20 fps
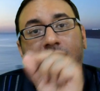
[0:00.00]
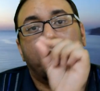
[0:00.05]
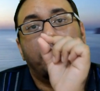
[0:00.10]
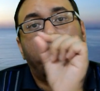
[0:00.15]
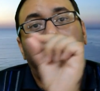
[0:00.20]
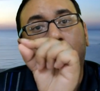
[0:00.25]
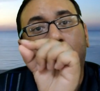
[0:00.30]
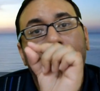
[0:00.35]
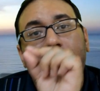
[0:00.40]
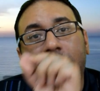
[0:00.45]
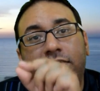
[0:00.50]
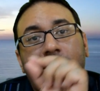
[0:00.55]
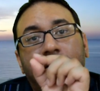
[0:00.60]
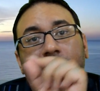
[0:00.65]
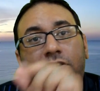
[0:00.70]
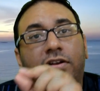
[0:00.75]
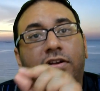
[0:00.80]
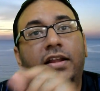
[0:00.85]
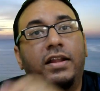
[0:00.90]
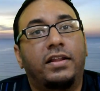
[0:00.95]
important that you
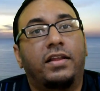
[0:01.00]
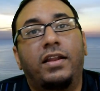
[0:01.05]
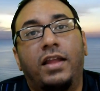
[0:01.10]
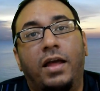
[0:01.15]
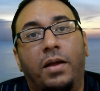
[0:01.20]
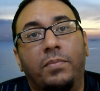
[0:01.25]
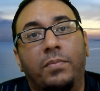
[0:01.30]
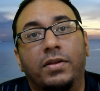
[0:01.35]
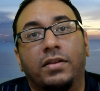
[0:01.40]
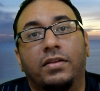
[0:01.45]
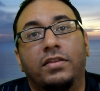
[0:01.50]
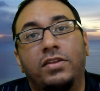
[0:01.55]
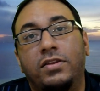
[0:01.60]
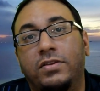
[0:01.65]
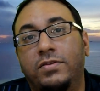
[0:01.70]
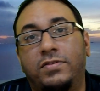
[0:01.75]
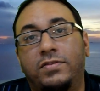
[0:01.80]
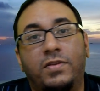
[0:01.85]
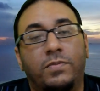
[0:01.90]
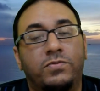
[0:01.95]
click on that alarm bell.
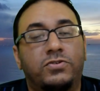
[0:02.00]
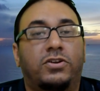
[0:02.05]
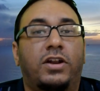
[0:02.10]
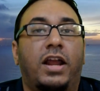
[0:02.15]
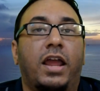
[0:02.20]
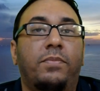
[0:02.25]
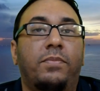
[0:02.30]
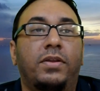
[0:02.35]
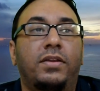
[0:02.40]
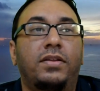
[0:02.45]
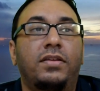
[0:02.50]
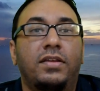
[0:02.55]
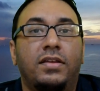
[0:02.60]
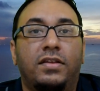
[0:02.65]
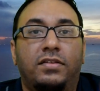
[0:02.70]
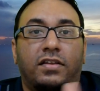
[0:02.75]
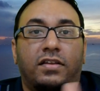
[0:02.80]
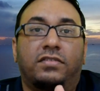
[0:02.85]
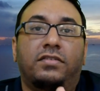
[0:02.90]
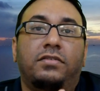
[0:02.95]
Subscribing
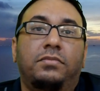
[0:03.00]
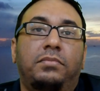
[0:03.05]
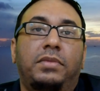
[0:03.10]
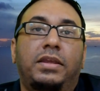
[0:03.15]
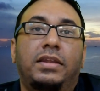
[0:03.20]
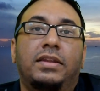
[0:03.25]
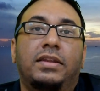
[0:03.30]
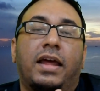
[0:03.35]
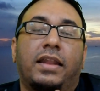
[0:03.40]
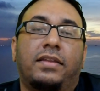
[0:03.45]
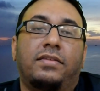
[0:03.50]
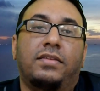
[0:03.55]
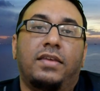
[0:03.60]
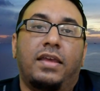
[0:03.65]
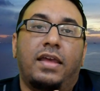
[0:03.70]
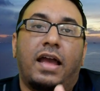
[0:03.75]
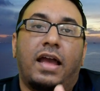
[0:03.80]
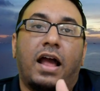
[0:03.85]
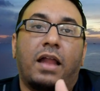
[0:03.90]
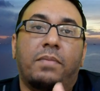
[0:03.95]
doesn't mean that
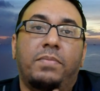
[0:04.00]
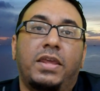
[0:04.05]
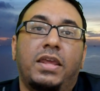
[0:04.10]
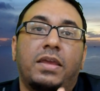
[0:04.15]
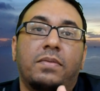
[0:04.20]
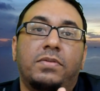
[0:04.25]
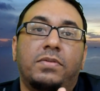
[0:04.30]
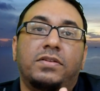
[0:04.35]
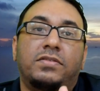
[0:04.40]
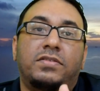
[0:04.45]
I'll be able